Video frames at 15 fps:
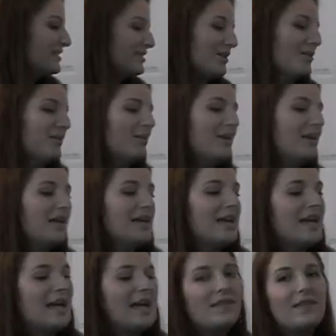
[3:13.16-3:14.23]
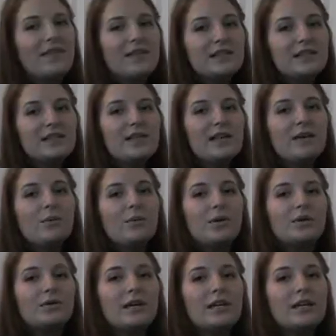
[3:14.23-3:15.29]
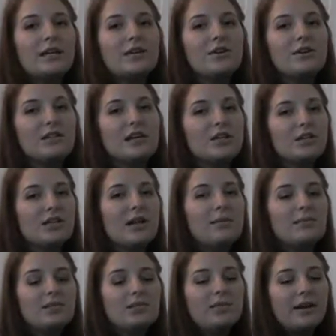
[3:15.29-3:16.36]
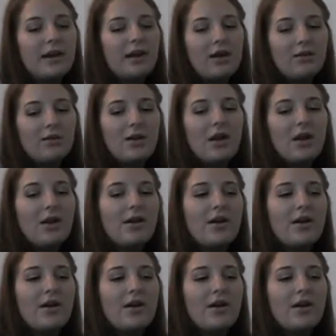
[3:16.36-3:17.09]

So, and then this one right here is actually empty right now.